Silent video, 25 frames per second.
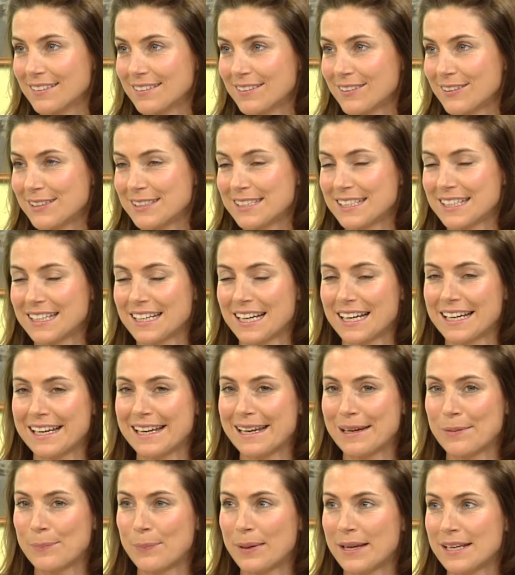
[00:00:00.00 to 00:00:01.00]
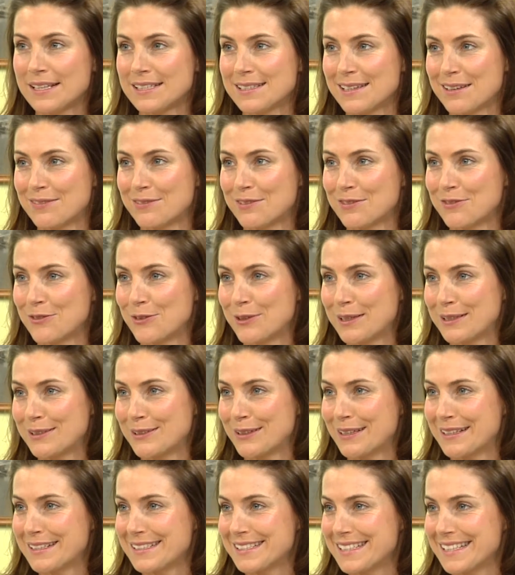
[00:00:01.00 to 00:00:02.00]
God, you can only get a pizza for
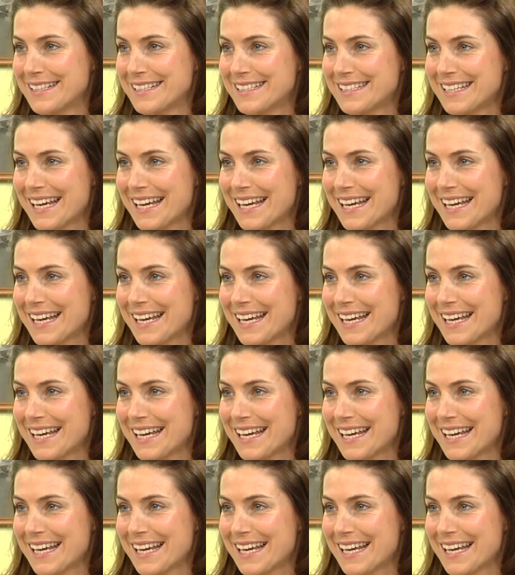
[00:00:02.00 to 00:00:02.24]
$40 these